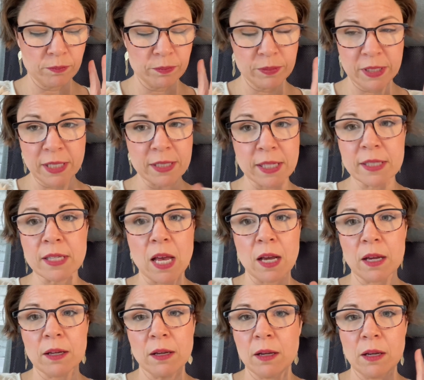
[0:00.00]
since
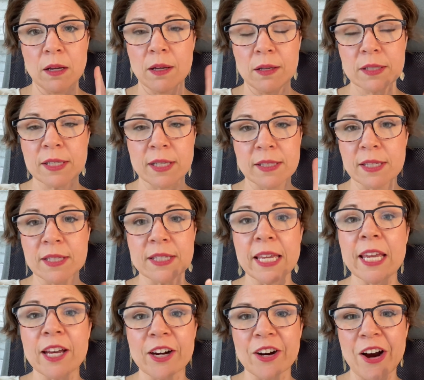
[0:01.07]
it's
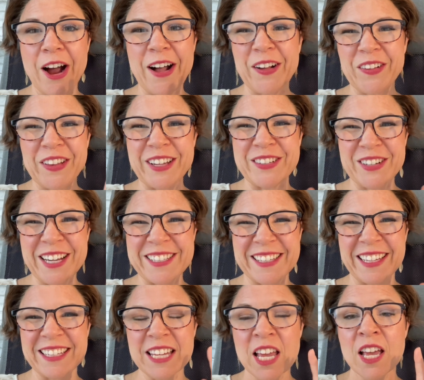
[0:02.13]
here, I'll address
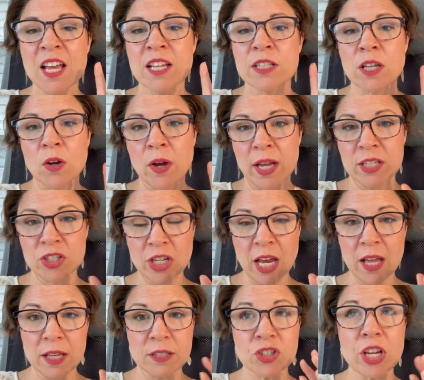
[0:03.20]
it. So
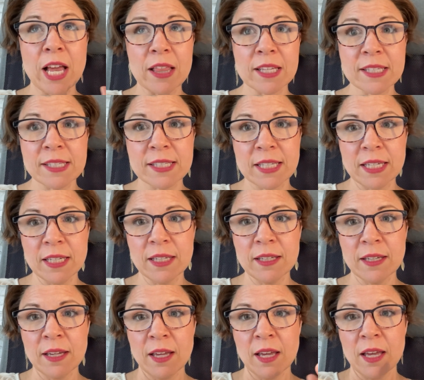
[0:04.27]

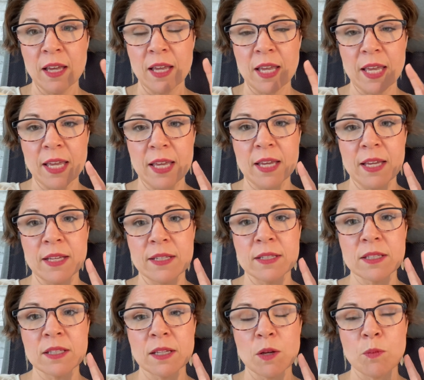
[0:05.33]
jealousy
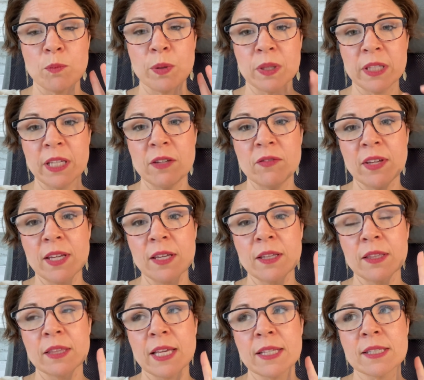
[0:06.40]
is
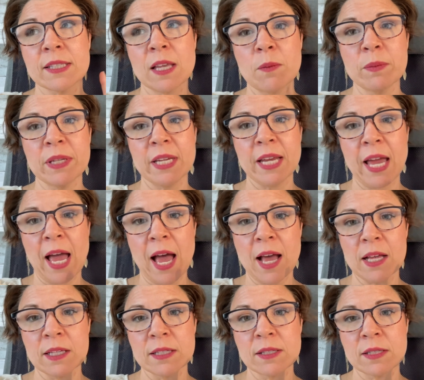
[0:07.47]
believing that somebody
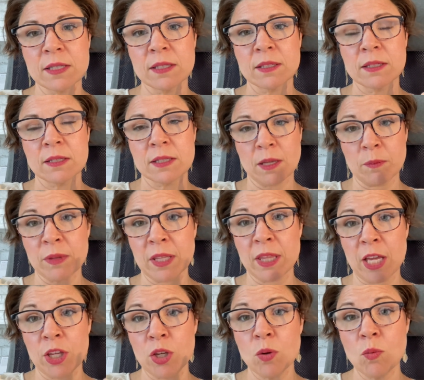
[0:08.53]
has something
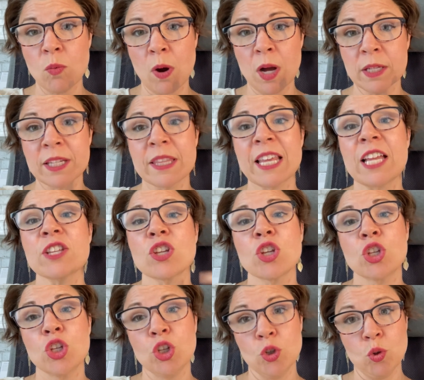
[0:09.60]
that you want that
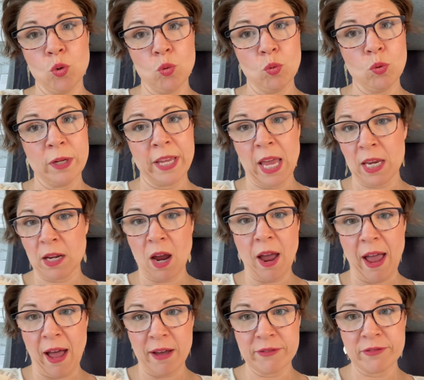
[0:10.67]
you cannot
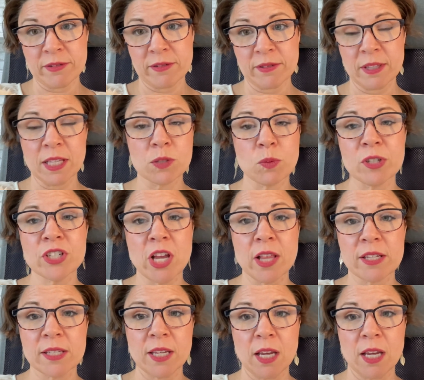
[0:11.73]
have. That's where jealousy